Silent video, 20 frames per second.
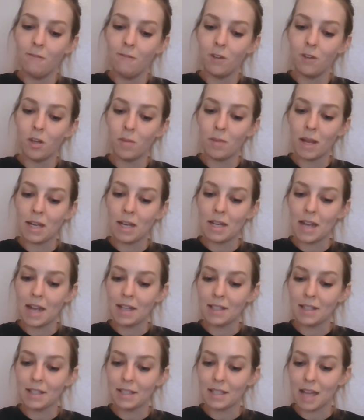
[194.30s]
For my
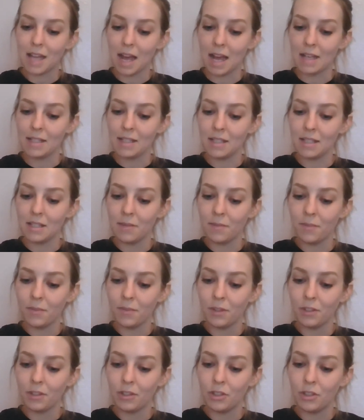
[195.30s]
next test,
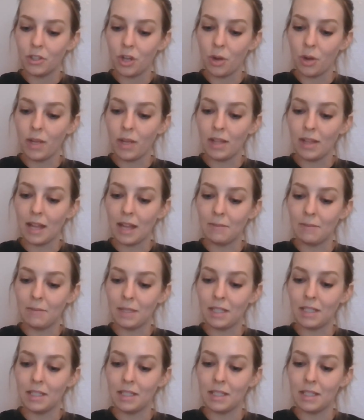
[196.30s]
Joey led
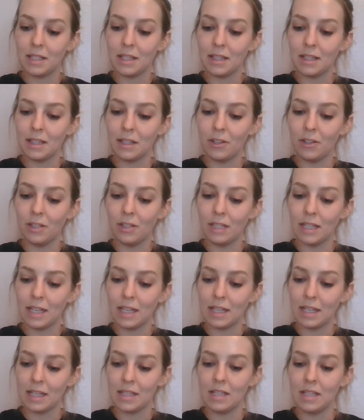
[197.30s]
me to the little
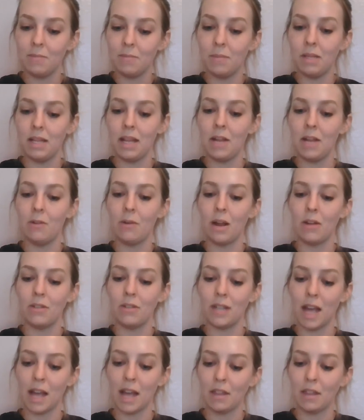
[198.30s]
kids'
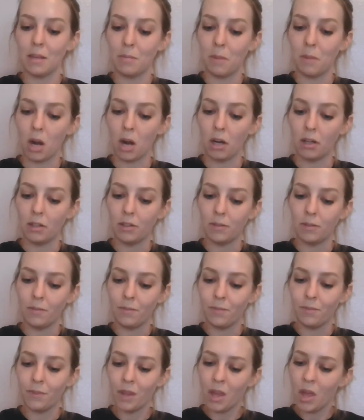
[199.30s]
playground at the park.
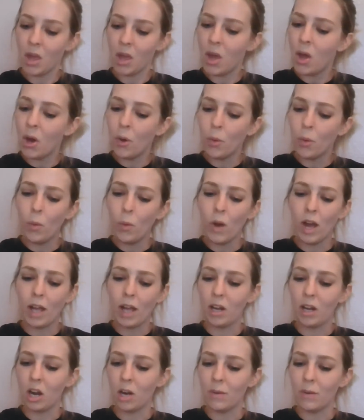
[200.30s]

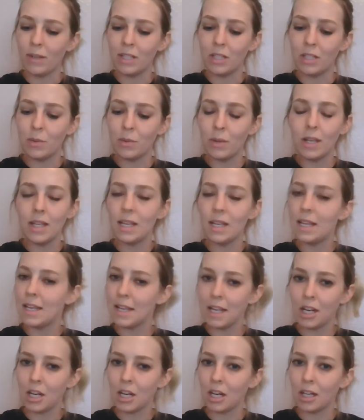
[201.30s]
What are we doing
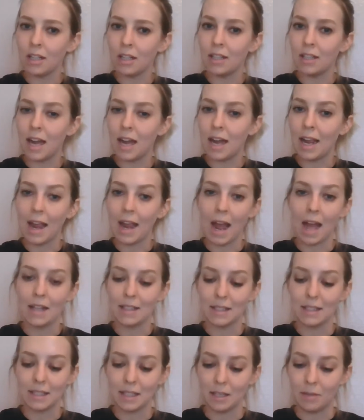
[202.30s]
here? I
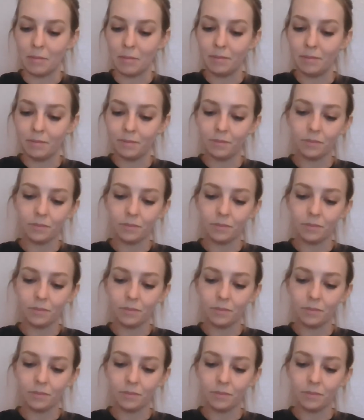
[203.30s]
asked him.